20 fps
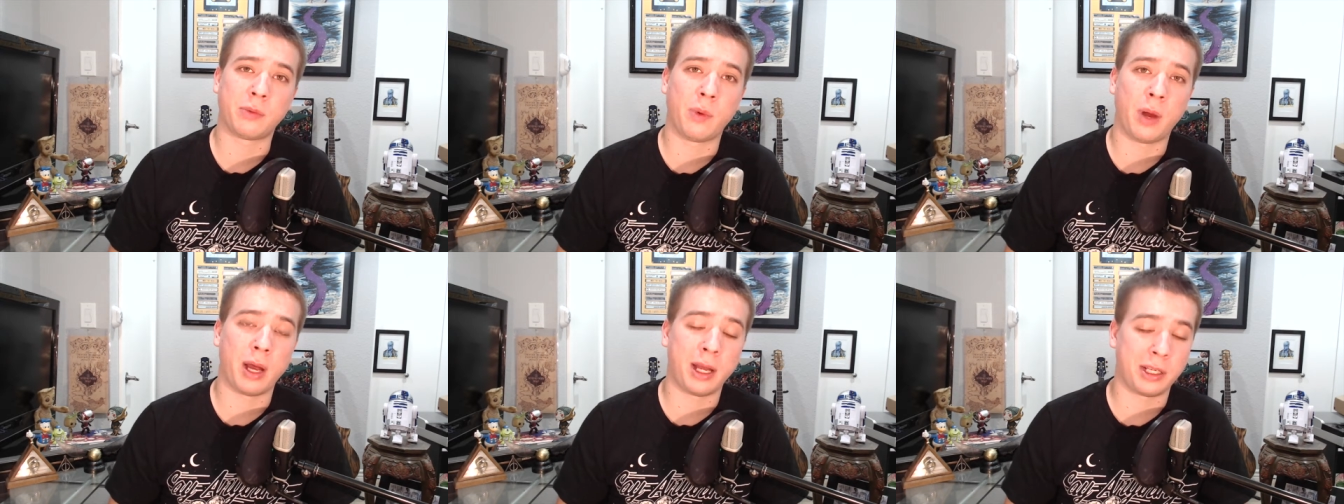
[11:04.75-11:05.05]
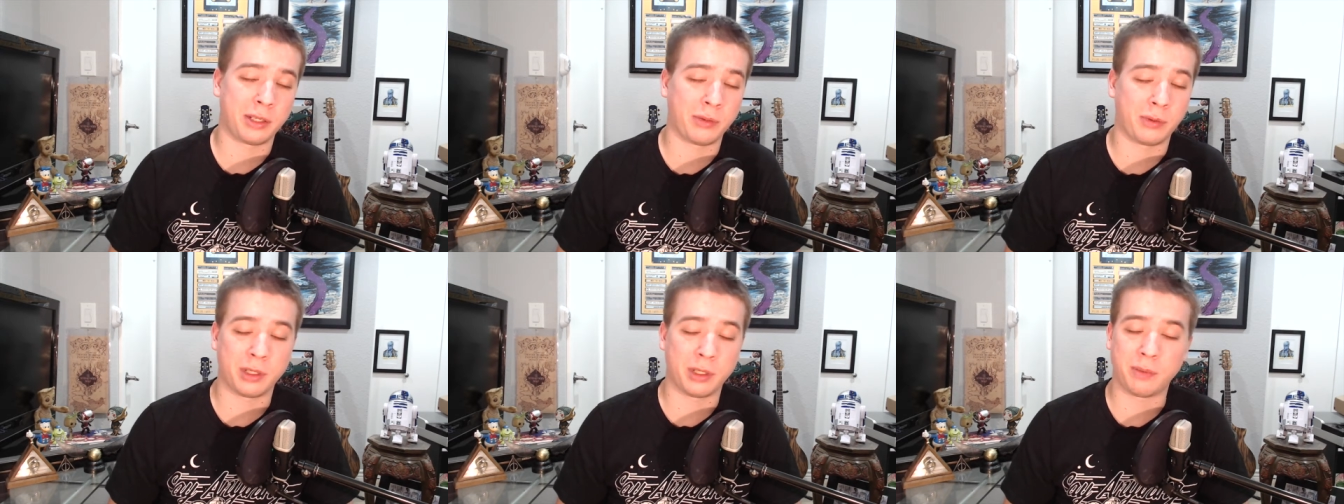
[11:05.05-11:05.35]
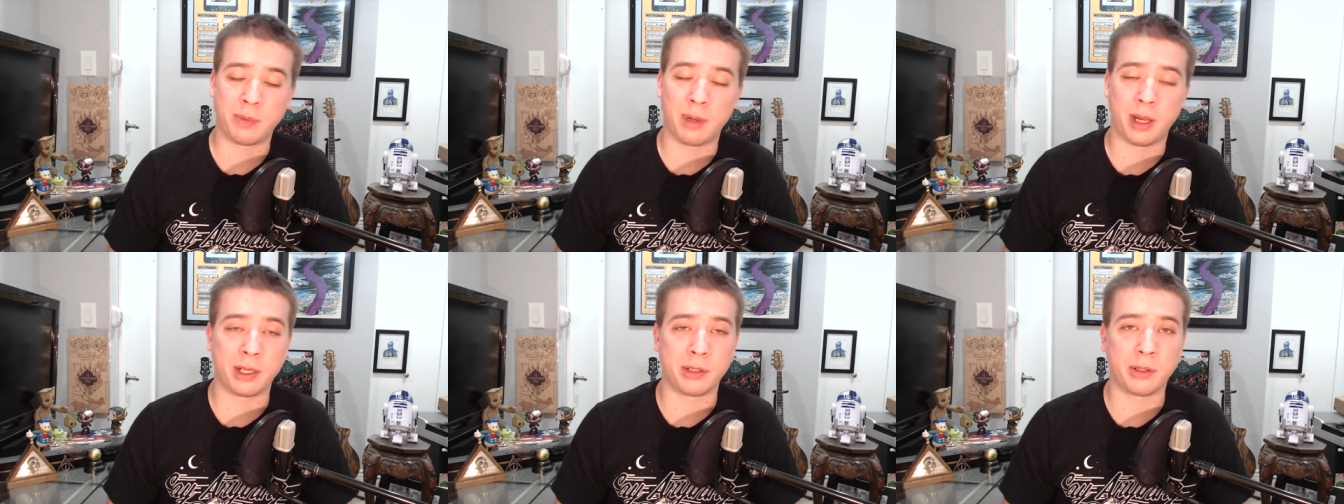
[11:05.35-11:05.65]
why his
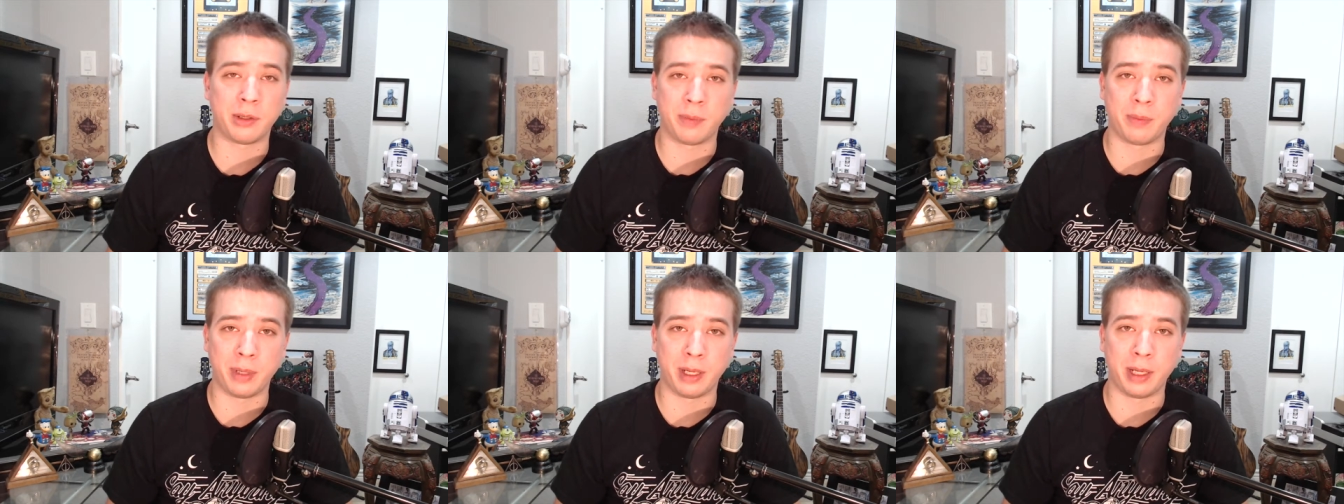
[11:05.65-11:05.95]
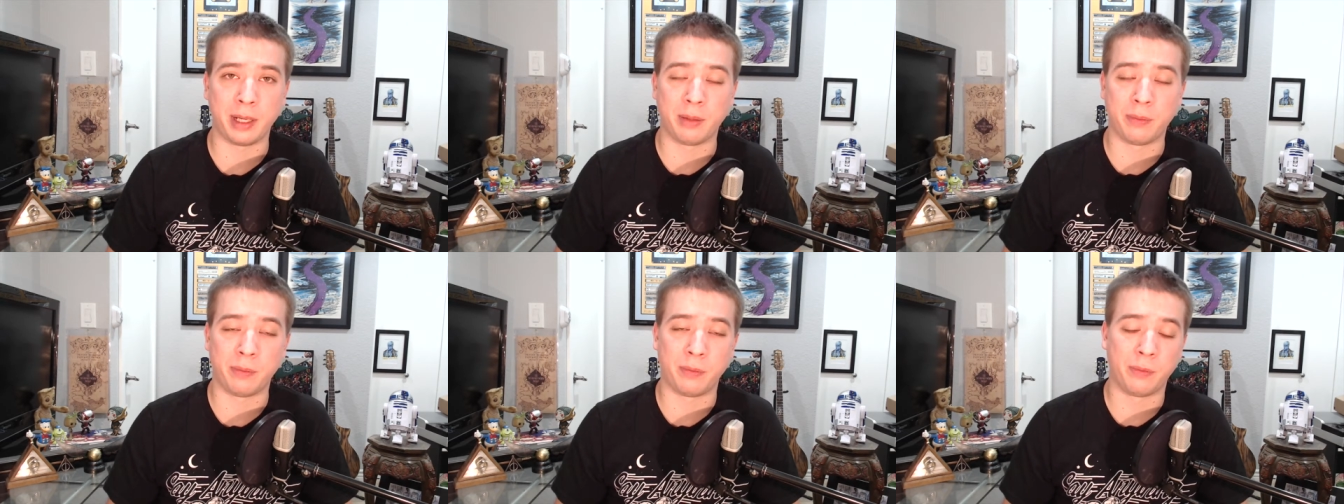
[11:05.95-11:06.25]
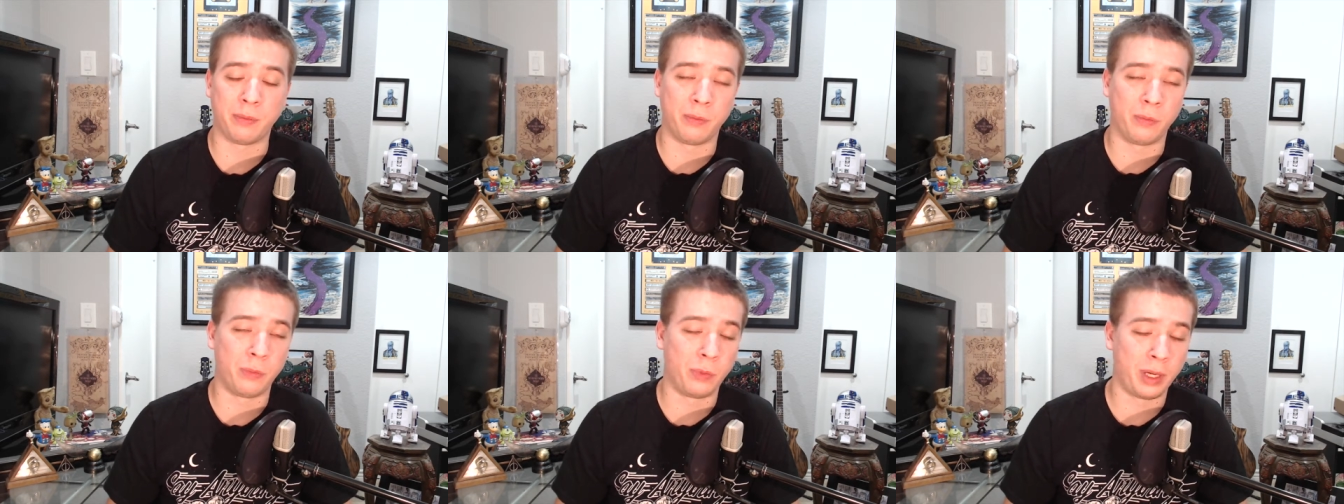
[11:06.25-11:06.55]
response would be
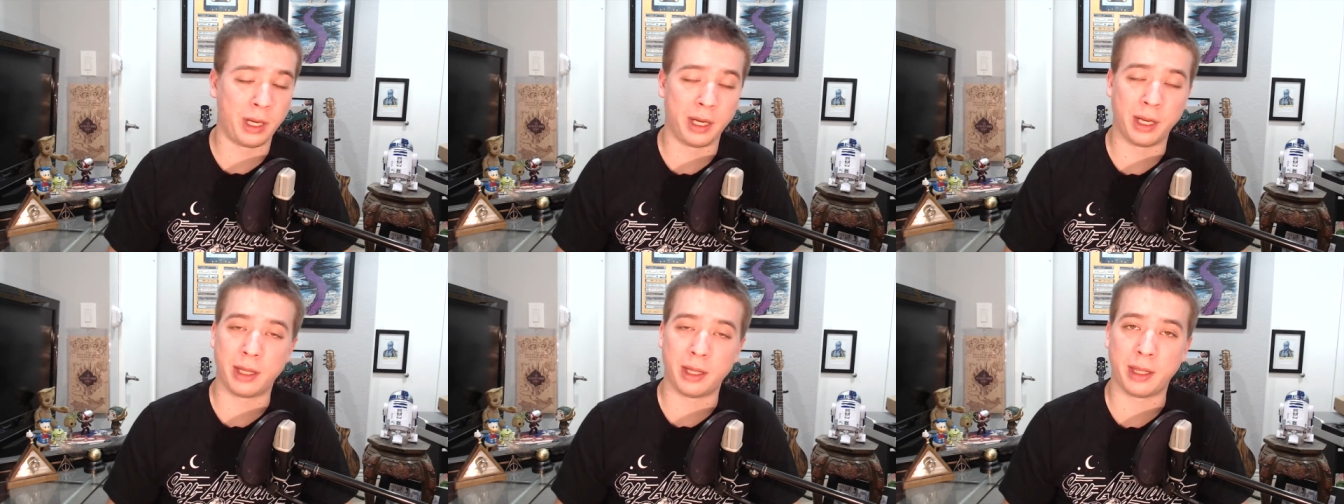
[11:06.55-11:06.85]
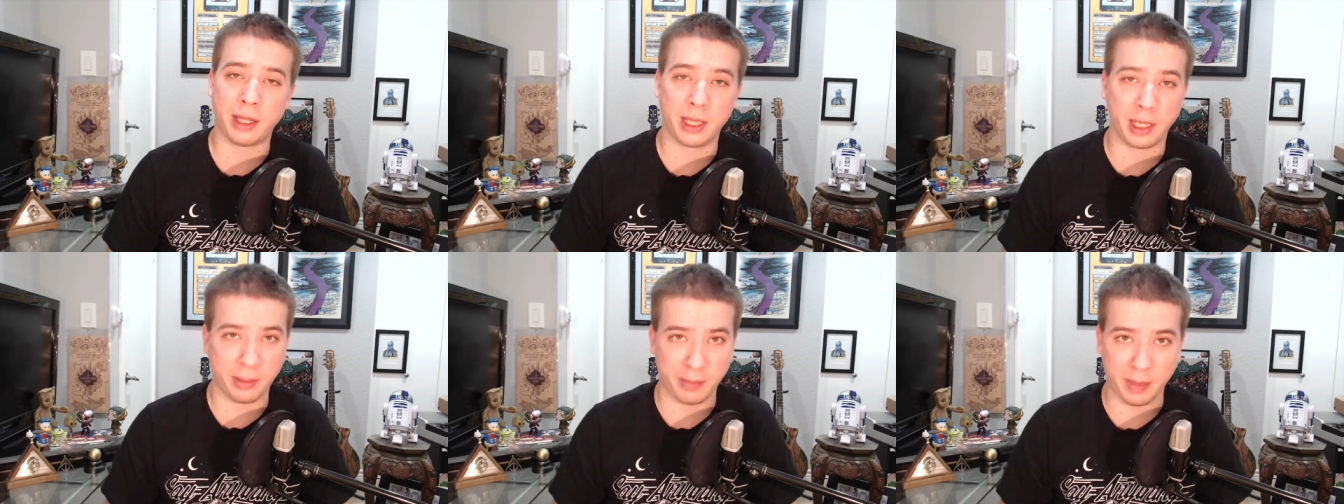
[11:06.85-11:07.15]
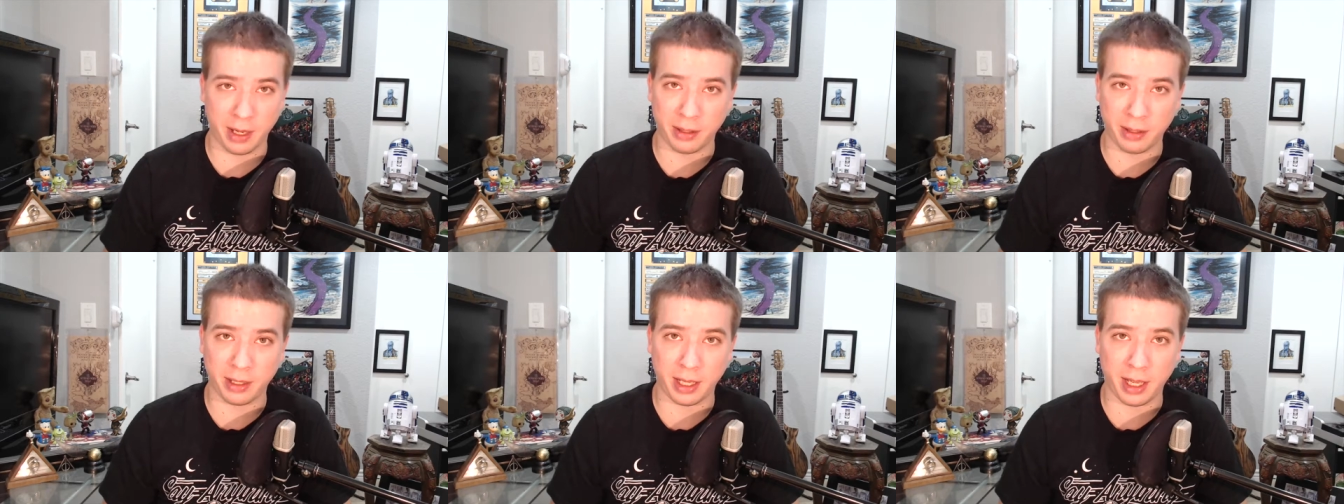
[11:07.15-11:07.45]
we didn't think
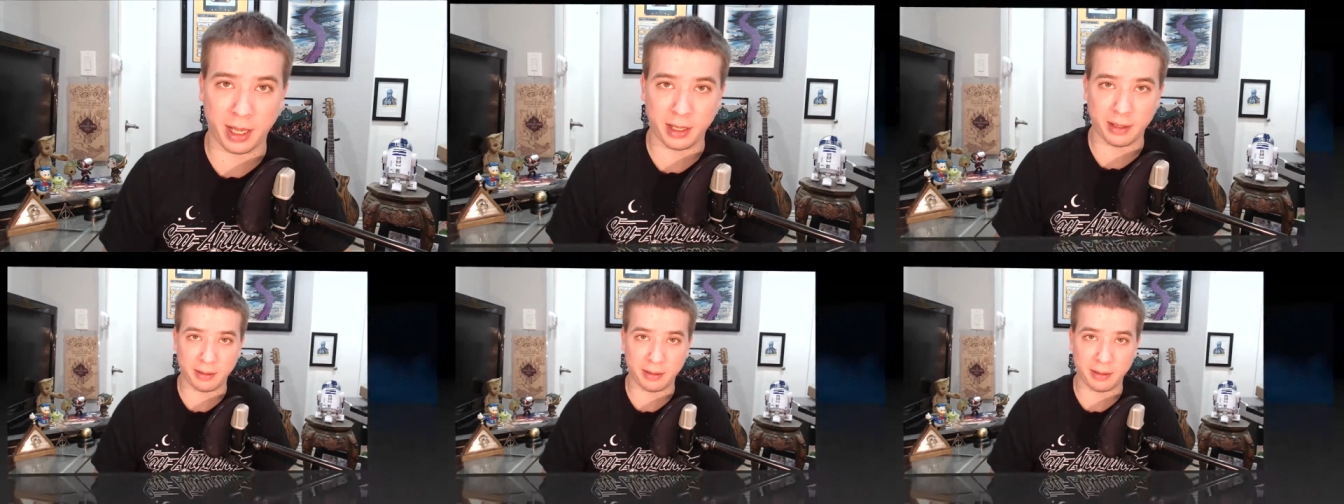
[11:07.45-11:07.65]
about that.